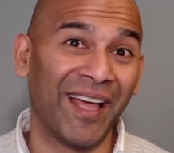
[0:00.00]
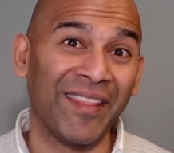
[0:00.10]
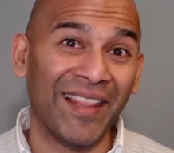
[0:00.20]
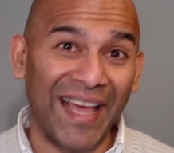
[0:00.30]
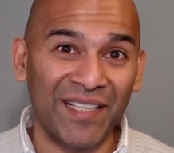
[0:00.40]
On
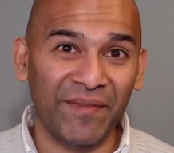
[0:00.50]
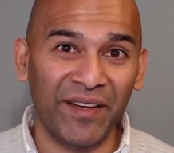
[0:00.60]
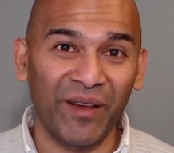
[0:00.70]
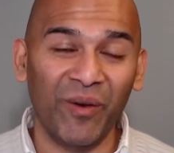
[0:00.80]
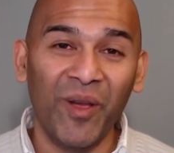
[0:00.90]
the last
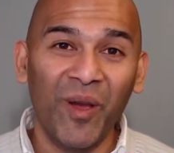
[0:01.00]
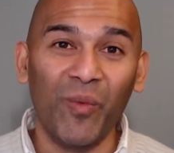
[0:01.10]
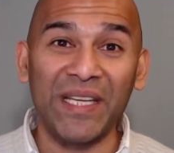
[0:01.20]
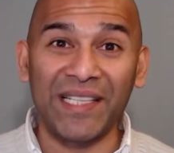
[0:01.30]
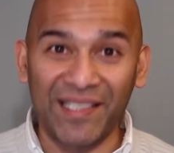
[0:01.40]
video,
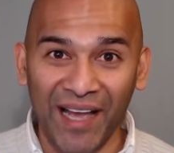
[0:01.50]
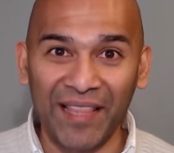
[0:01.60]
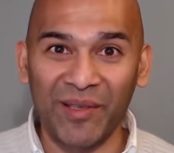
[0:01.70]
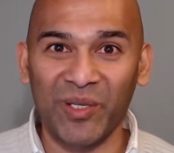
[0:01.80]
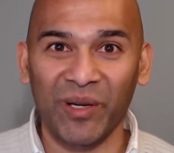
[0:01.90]
we
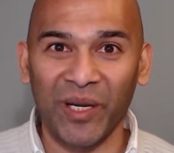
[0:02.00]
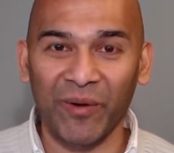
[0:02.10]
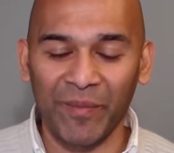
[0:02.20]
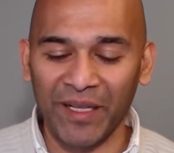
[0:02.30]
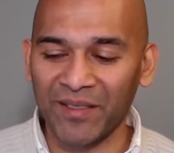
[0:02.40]
designed the circuit we're
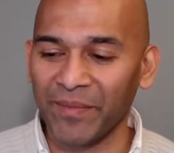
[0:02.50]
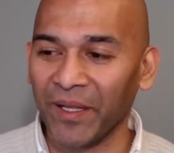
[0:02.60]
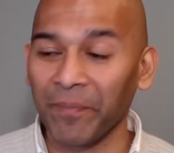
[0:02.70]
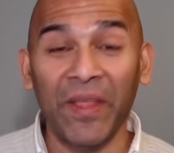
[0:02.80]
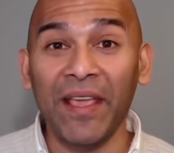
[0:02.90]
about to build.